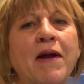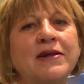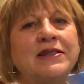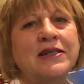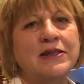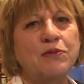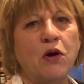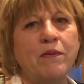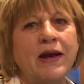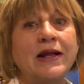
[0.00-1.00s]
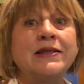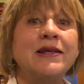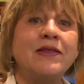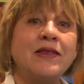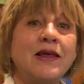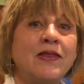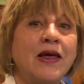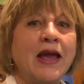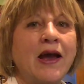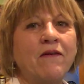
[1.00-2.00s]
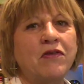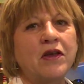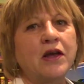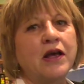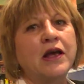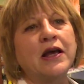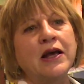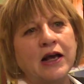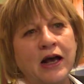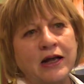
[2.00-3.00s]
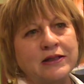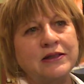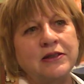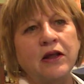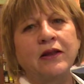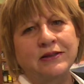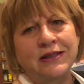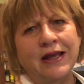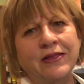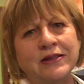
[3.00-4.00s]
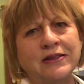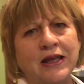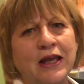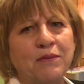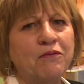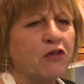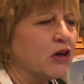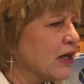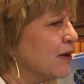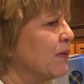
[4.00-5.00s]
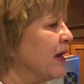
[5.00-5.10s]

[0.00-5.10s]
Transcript: about 6 more minutes, and then they have to sit in the steam for 10